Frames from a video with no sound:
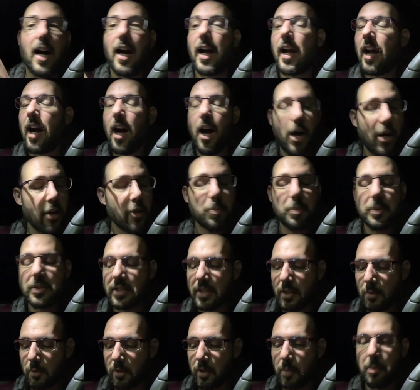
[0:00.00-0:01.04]
I
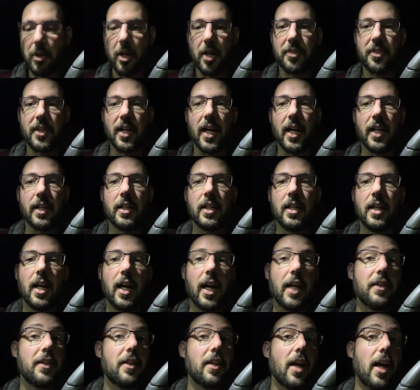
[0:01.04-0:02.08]
100% would have bought that.
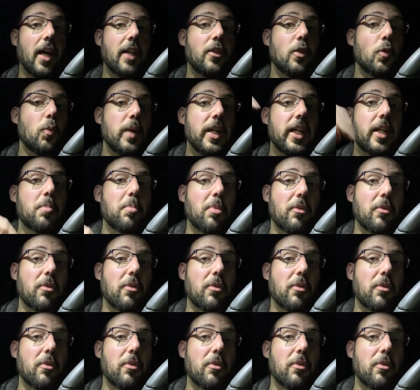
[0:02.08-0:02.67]
And the week